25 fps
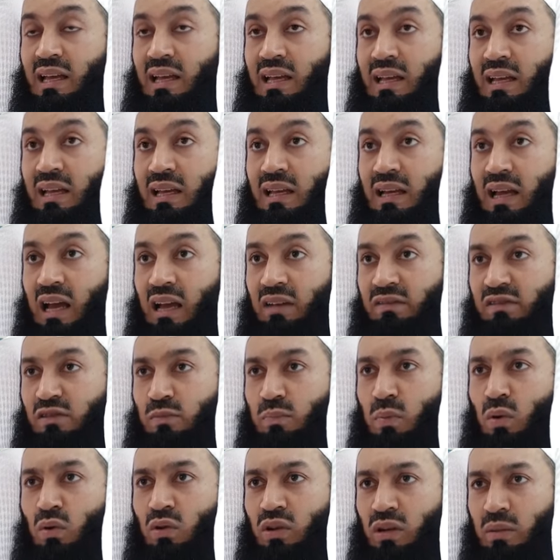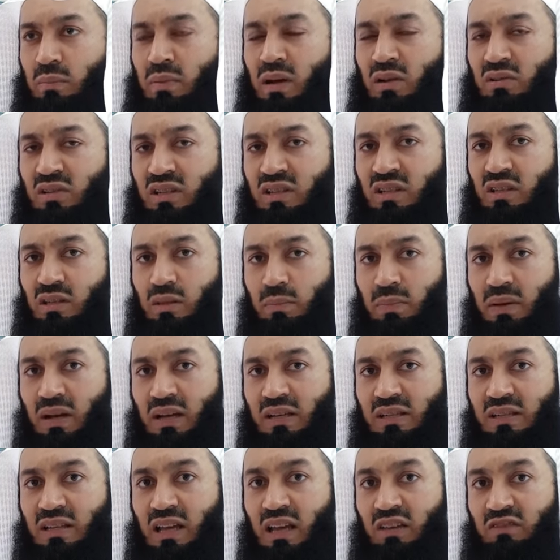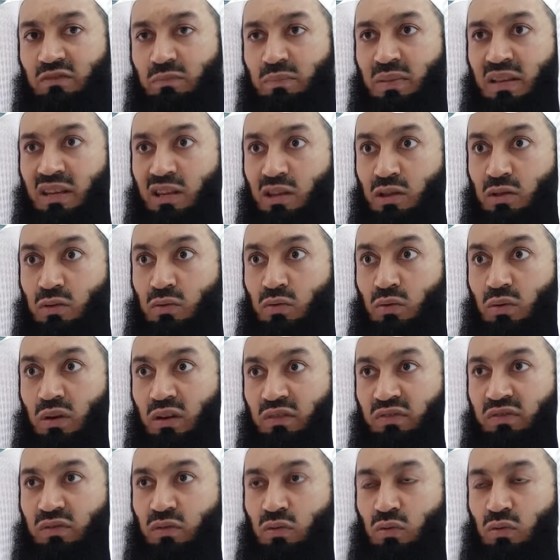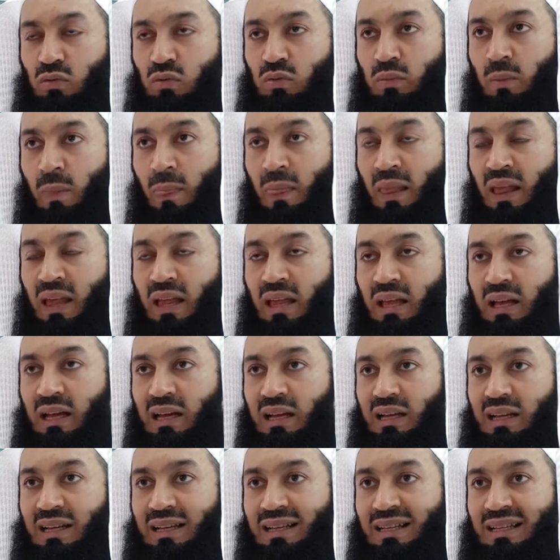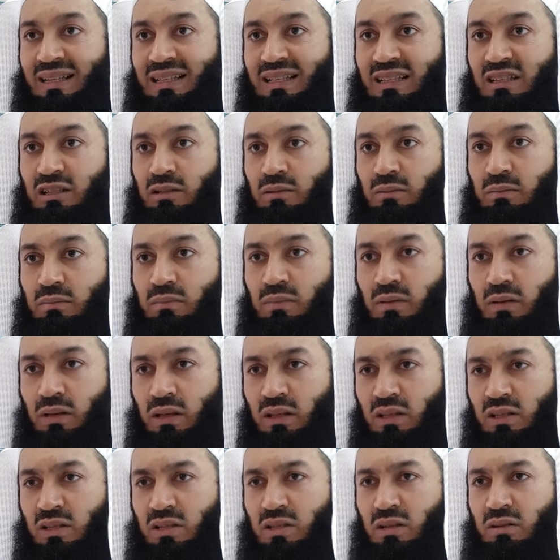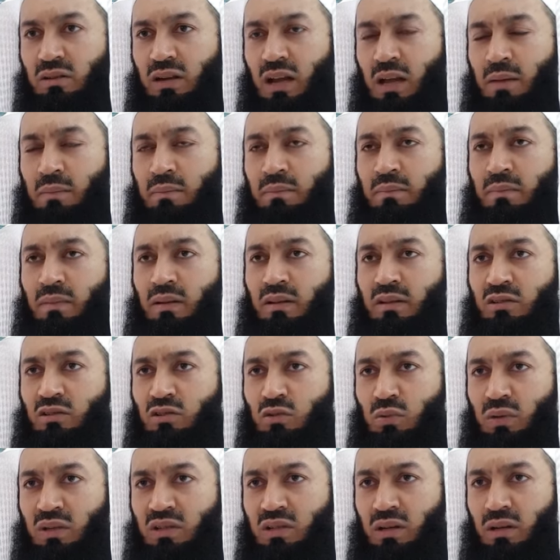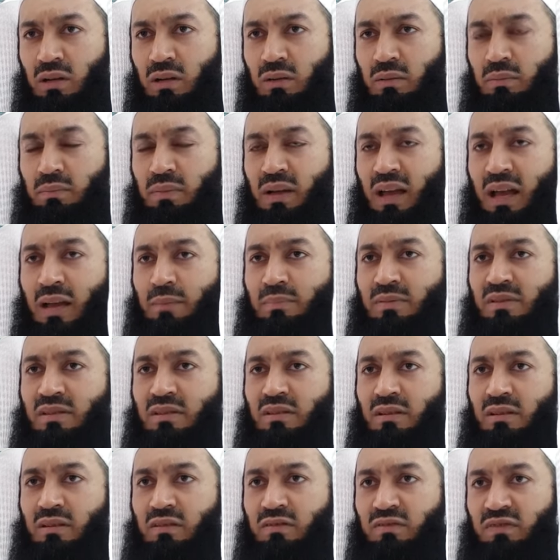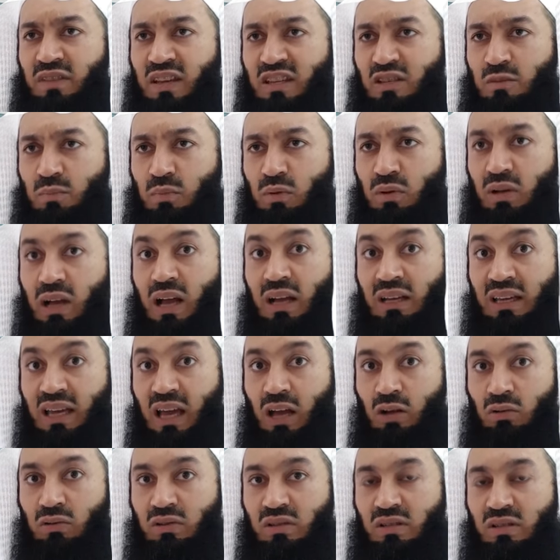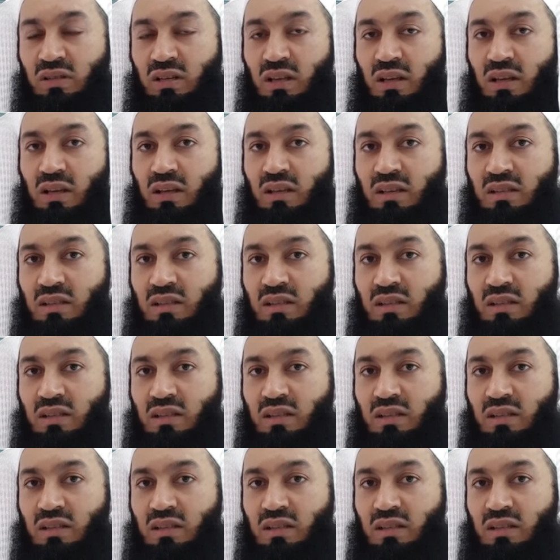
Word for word: I've spoken about it in the past. I've been through a few Instagram, Twitter, perhaps Facebook accounts.